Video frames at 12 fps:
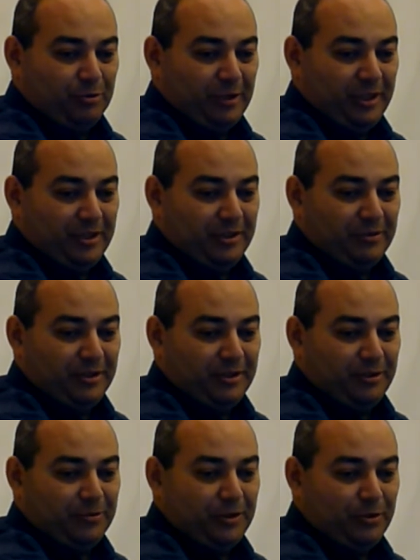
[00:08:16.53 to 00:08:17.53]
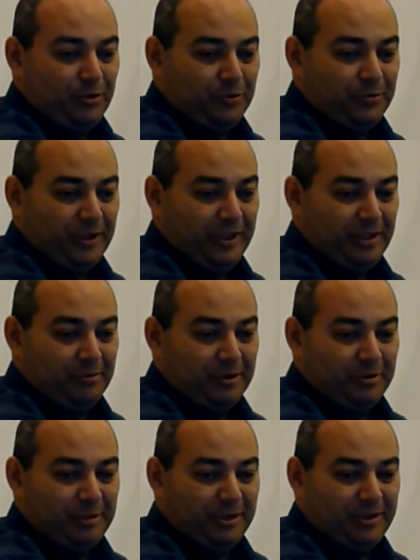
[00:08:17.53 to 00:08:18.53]
The log
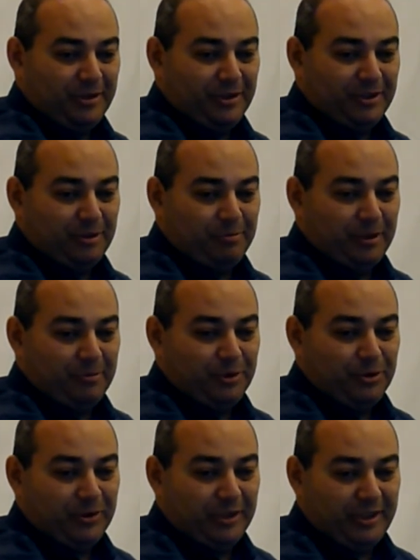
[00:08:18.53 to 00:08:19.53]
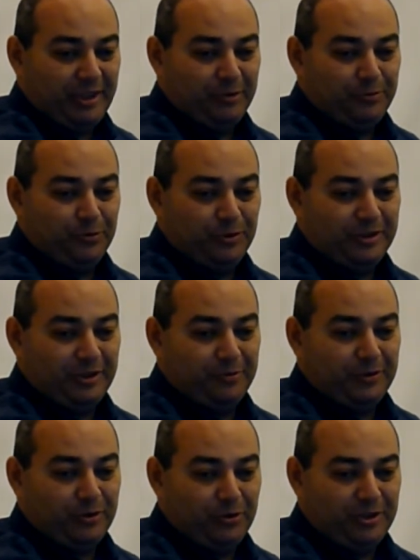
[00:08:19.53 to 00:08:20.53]
is showing
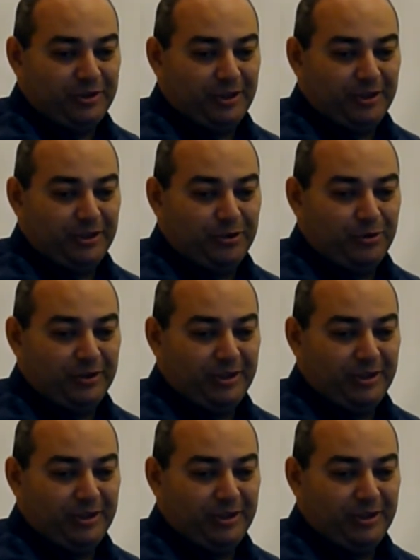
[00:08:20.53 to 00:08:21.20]
what line of